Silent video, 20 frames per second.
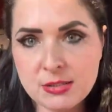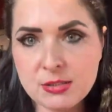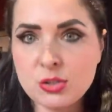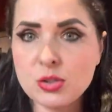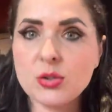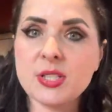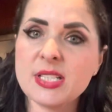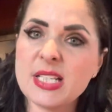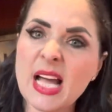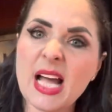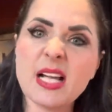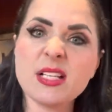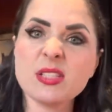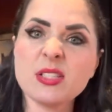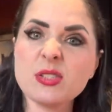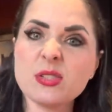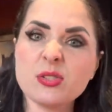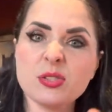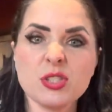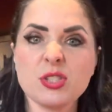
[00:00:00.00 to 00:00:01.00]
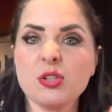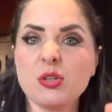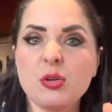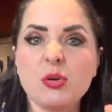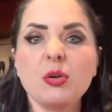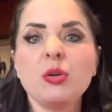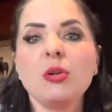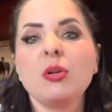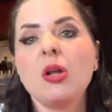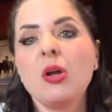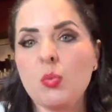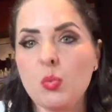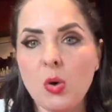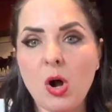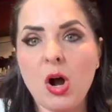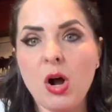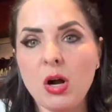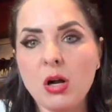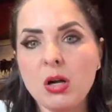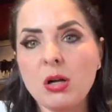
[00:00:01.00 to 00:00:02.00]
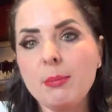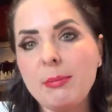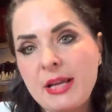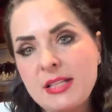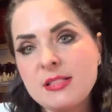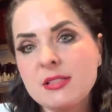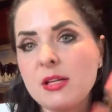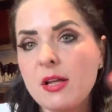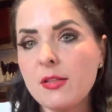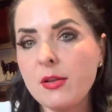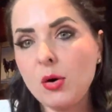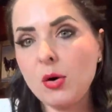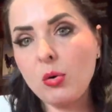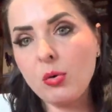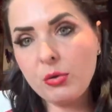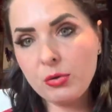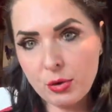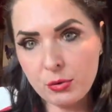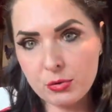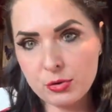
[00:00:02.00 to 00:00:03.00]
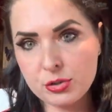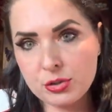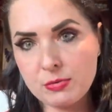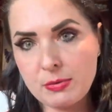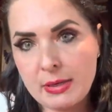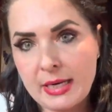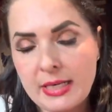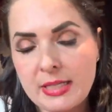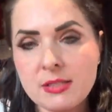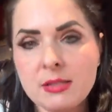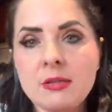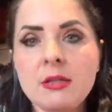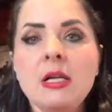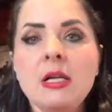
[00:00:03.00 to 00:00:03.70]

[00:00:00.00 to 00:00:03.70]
So the taxes are still wrong based on the old owner's rate.